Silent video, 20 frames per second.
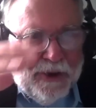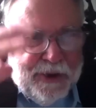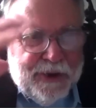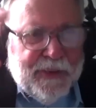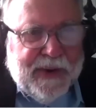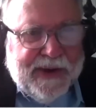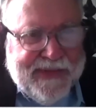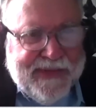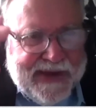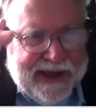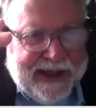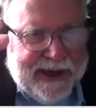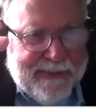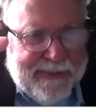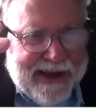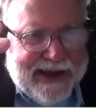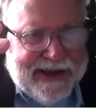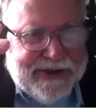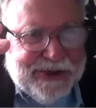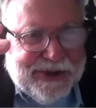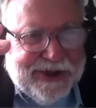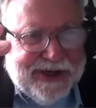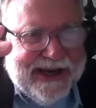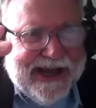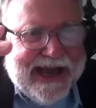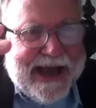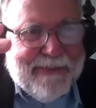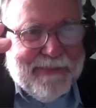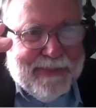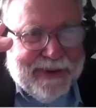only way they can imagine it
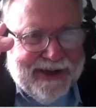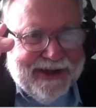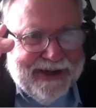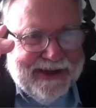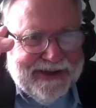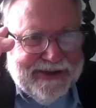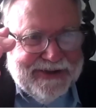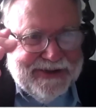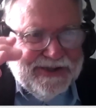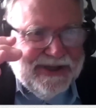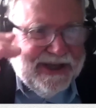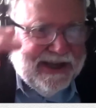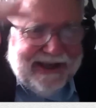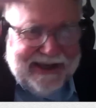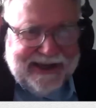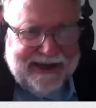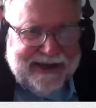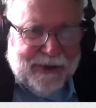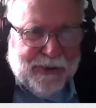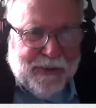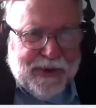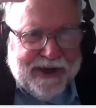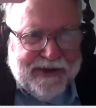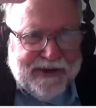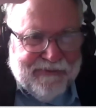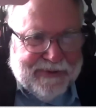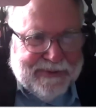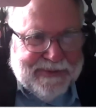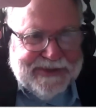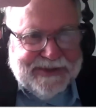happening is taking it away
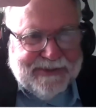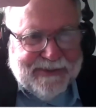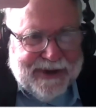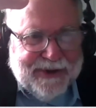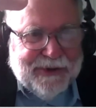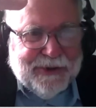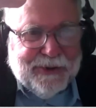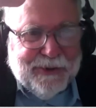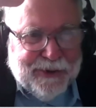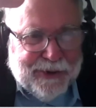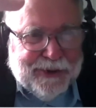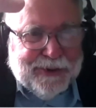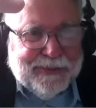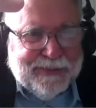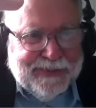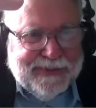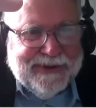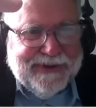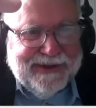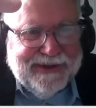from some other group,